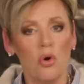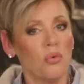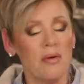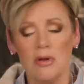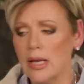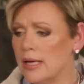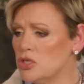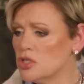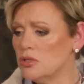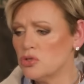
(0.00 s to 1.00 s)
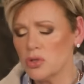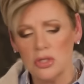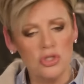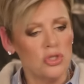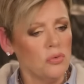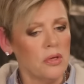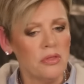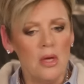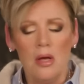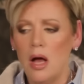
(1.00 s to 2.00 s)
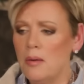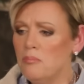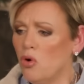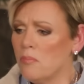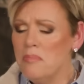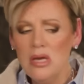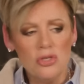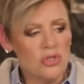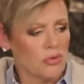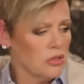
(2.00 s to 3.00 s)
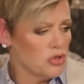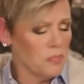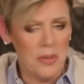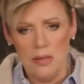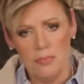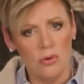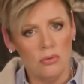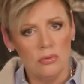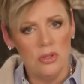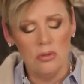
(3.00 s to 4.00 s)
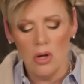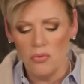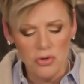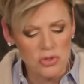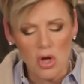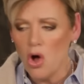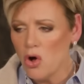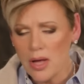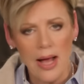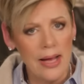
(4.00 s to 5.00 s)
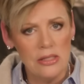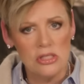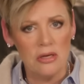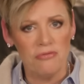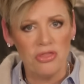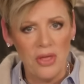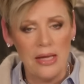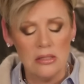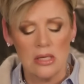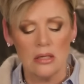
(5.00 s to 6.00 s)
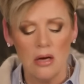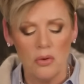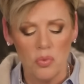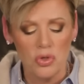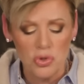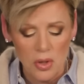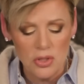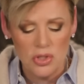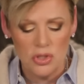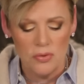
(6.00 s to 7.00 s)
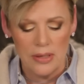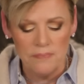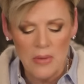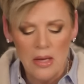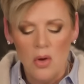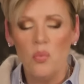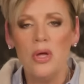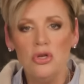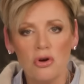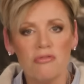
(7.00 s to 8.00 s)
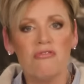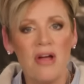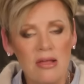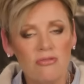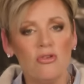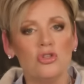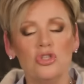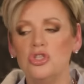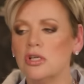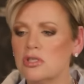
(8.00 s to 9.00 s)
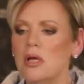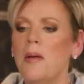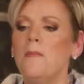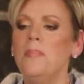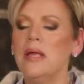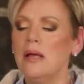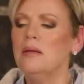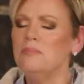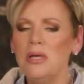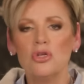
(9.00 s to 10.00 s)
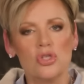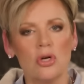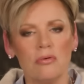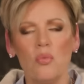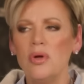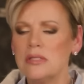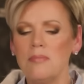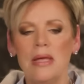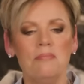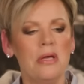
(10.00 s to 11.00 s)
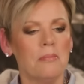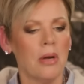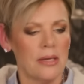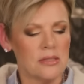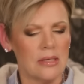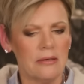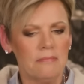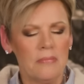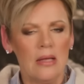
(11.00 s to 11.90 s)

more revelation, trust you with more ministering to people. You know, there's all kinds of things that God will trust you in when you're faithful to just be a servant. What's it mean? Be a blessing.